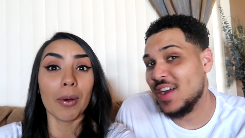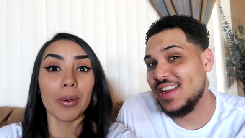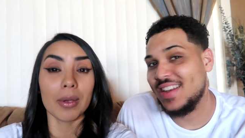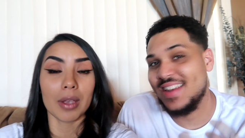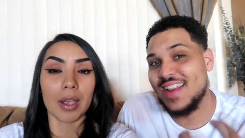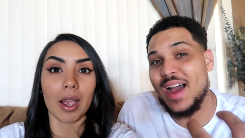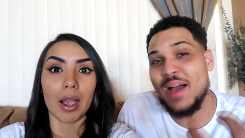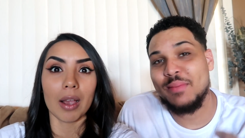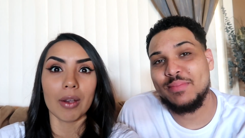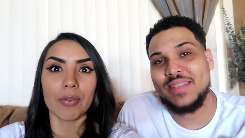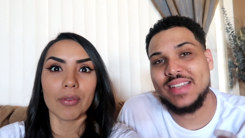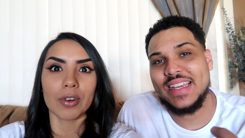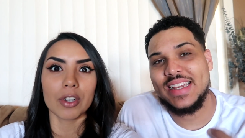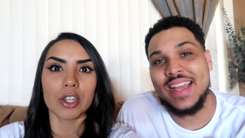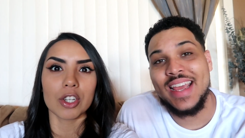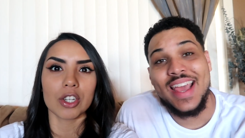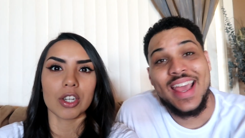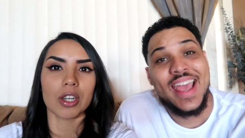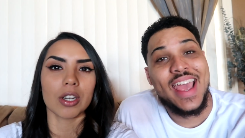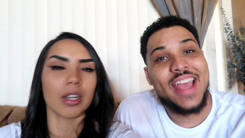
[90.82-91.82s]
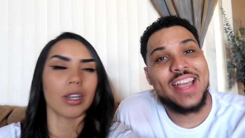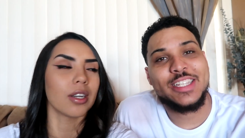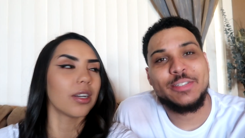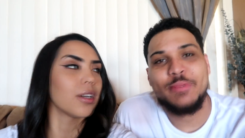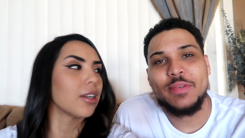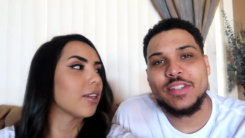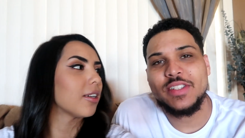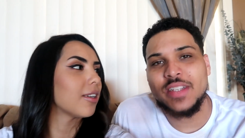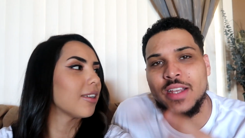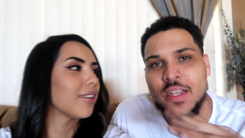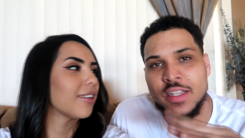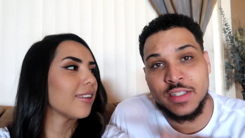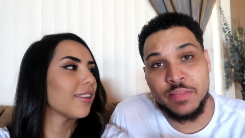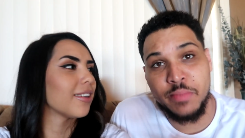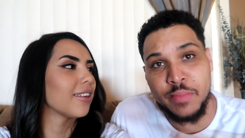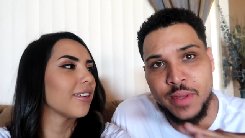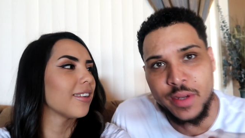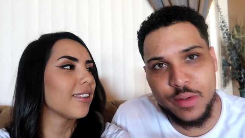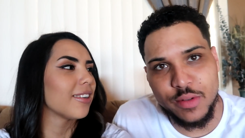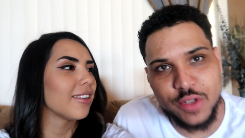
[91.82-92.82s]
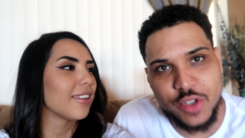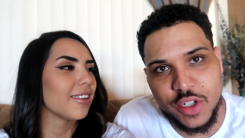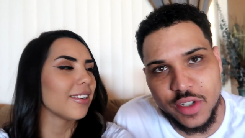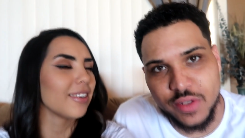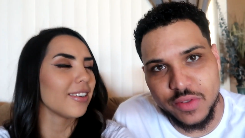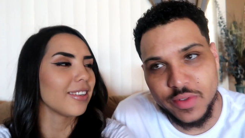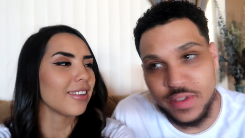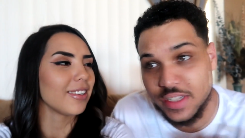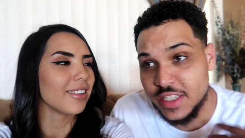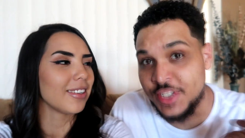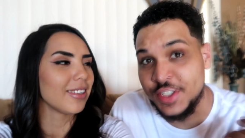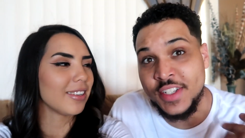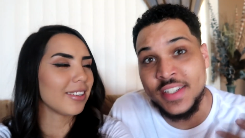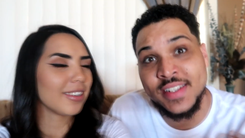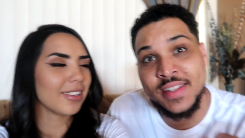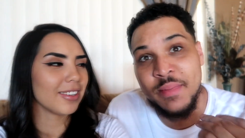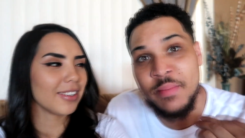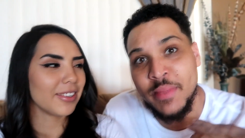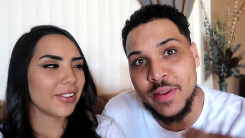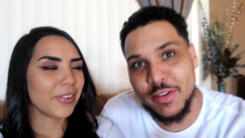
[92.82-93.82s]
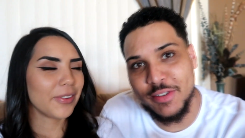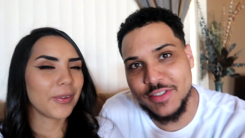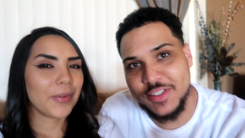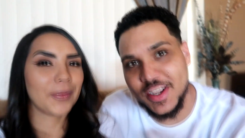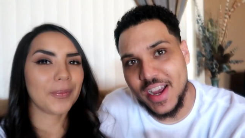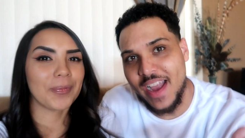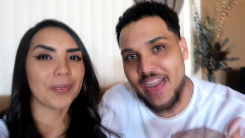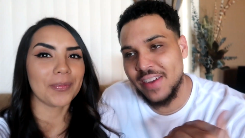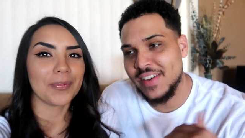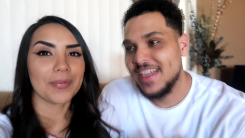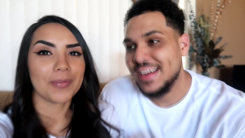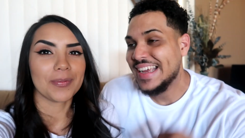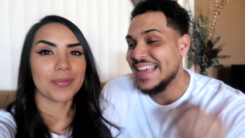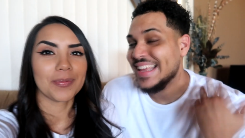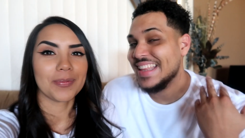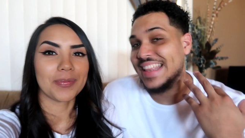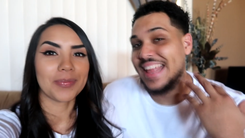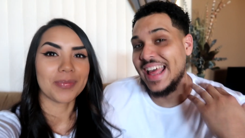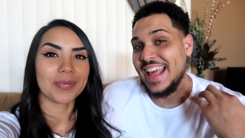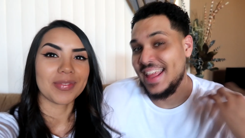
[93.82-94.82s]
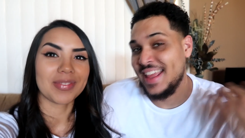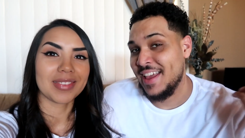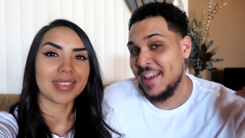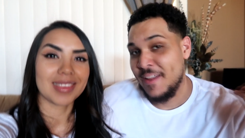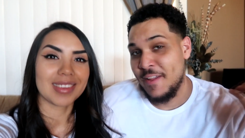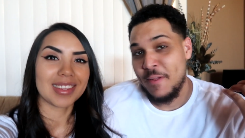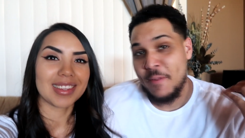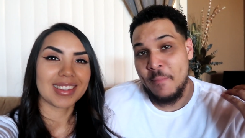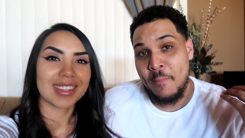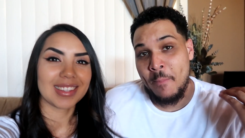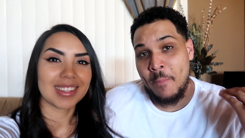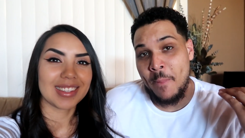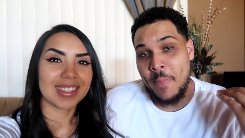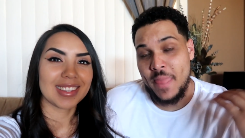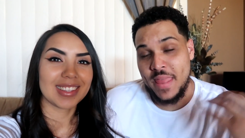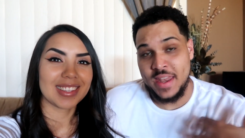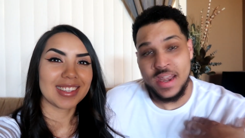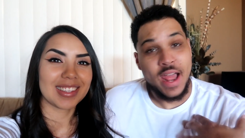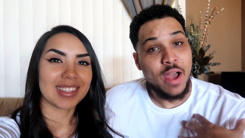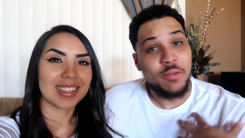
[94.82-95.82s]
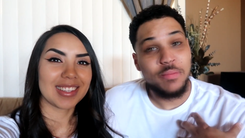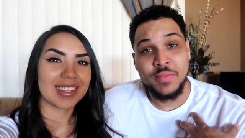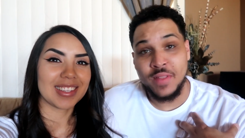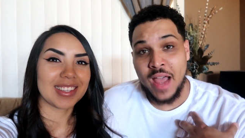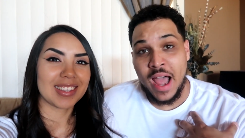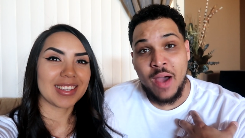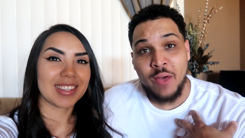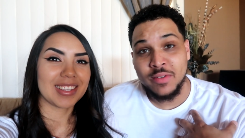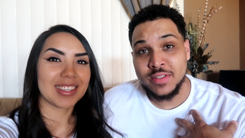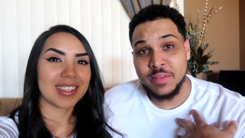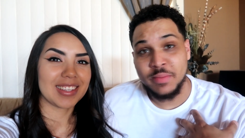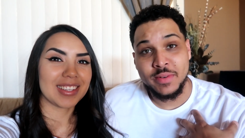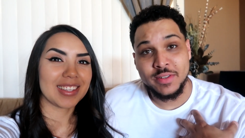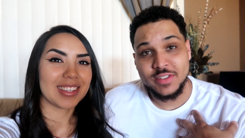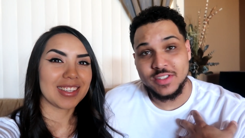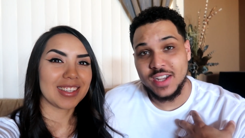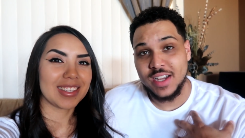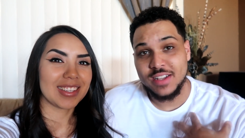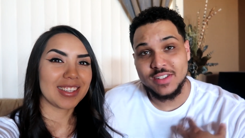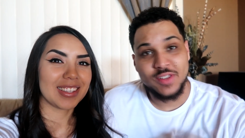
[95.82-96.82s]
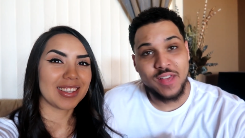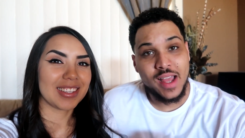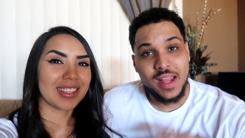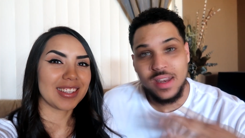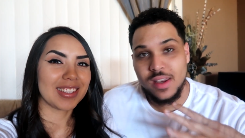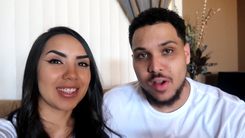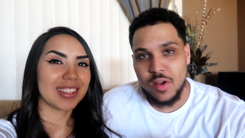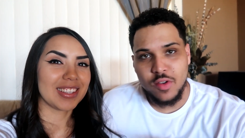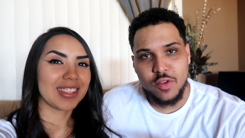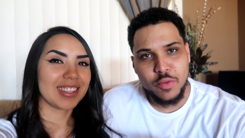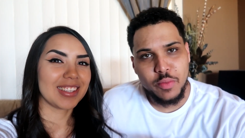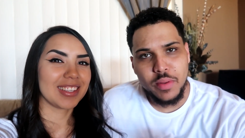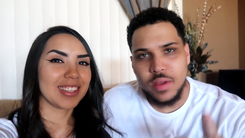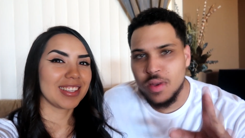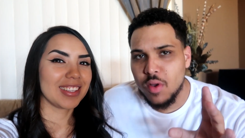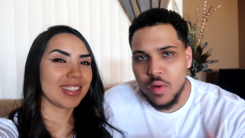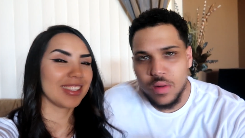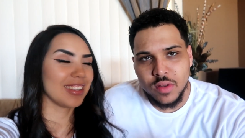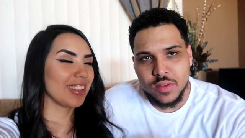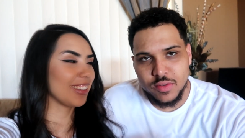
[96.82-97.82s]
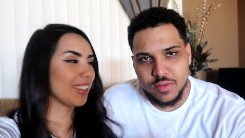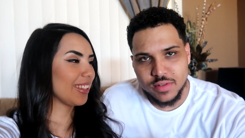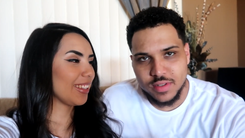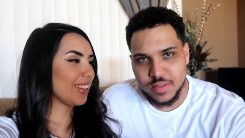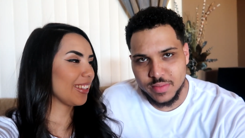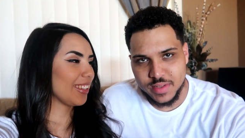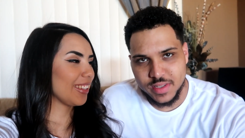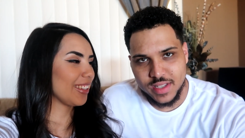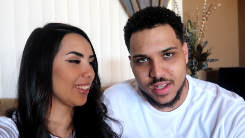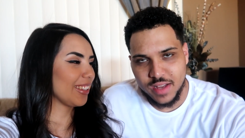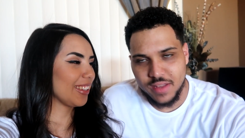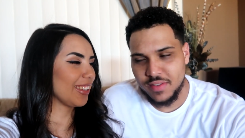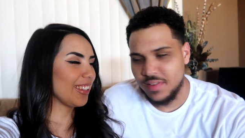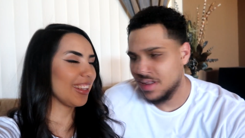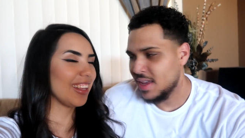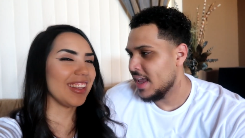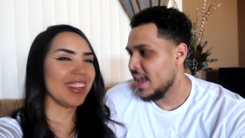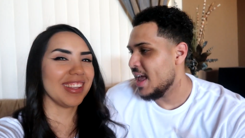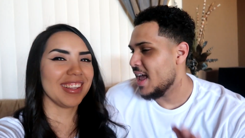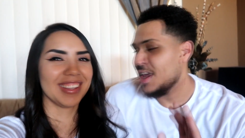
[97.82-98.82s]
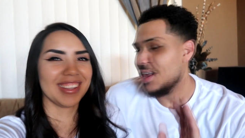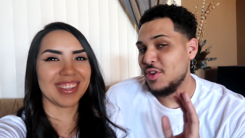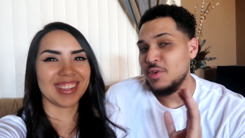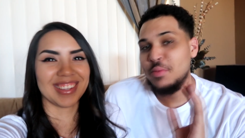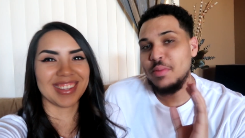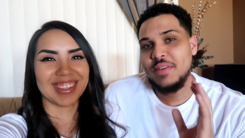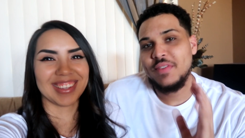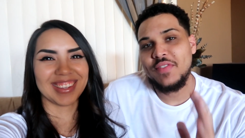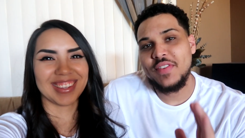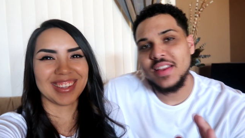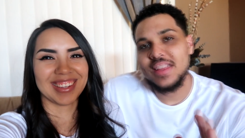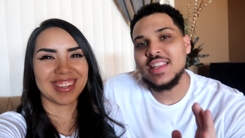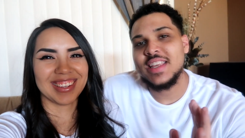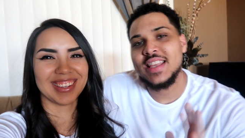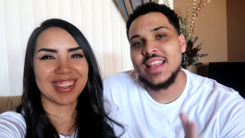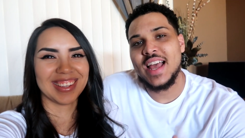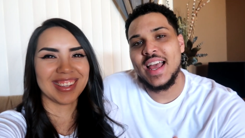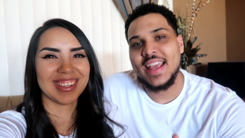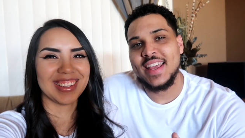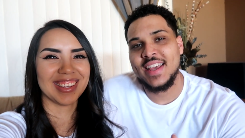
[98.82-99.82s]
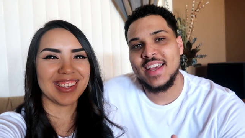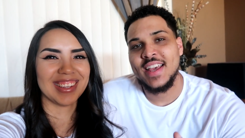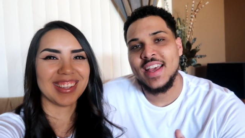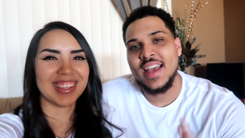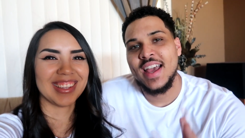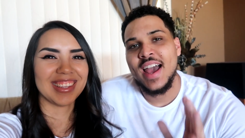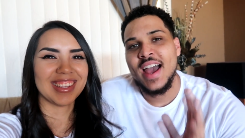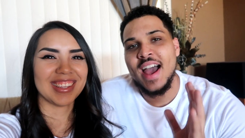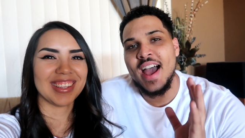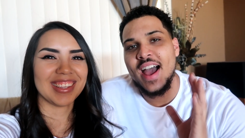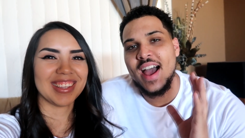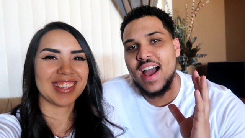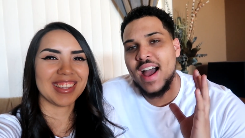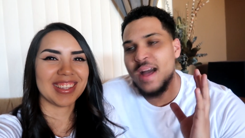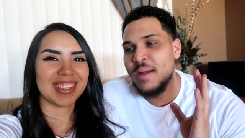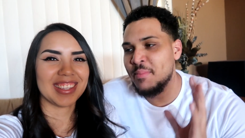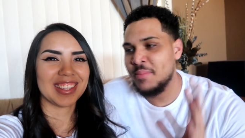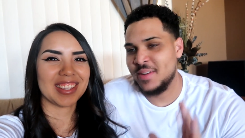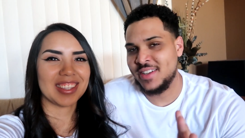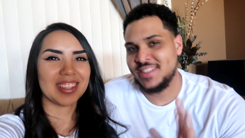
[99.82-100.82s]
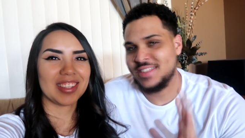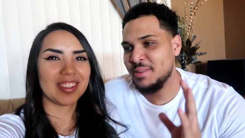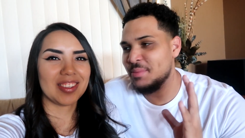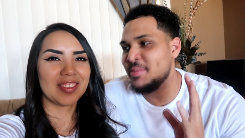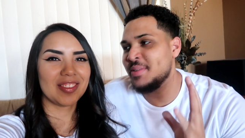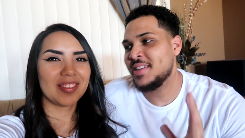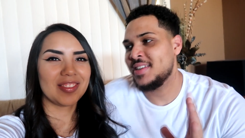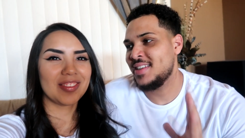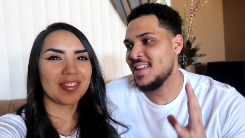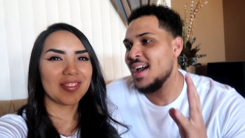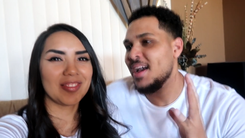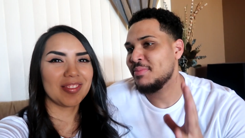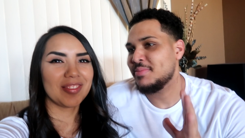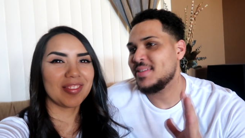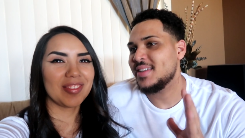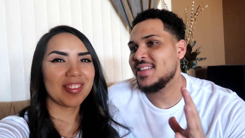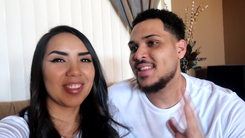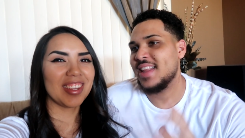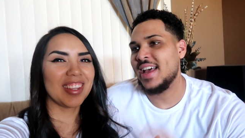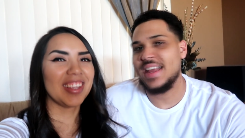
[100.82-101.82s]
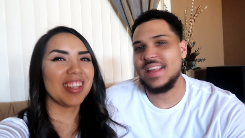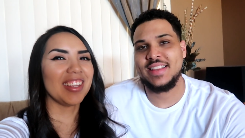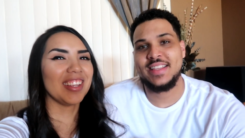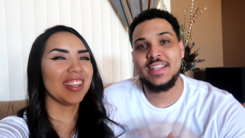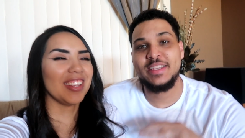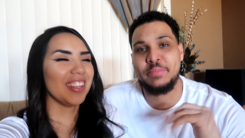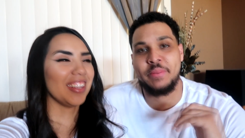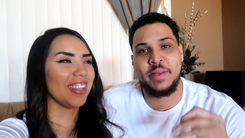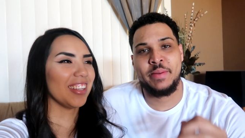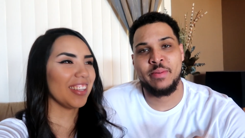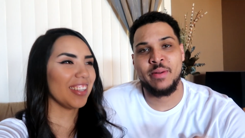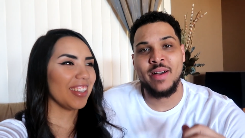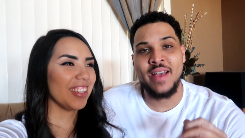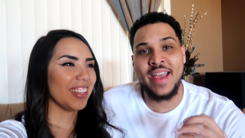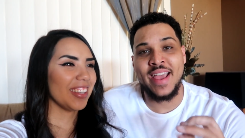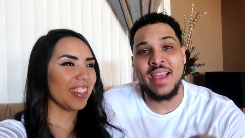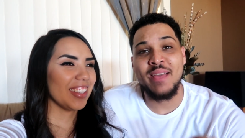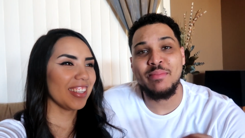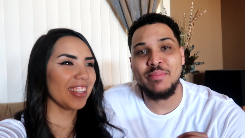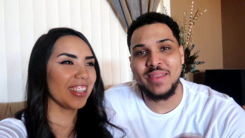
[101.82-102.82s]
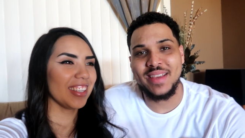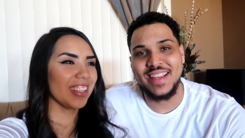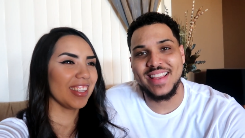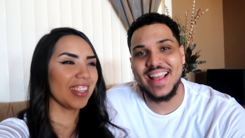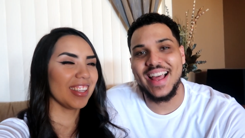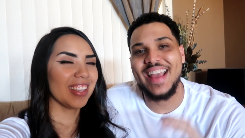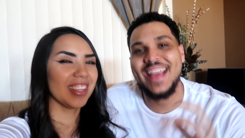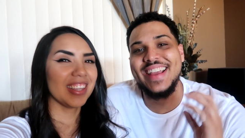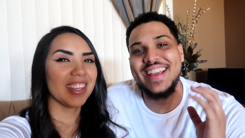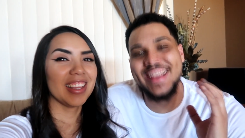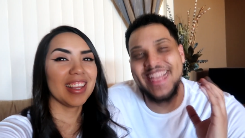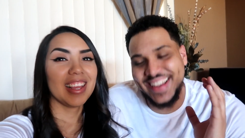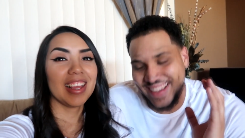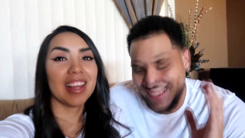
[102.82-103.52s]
Speaker 1: oh, adopted. Yeah, for sure. Especially us middle children. She's the middle child. Like, and I'm, I was a middle child, so I know you would be going through some stuff. And you would be feeling like, I must have been adopted. Like, these people hate me. Like,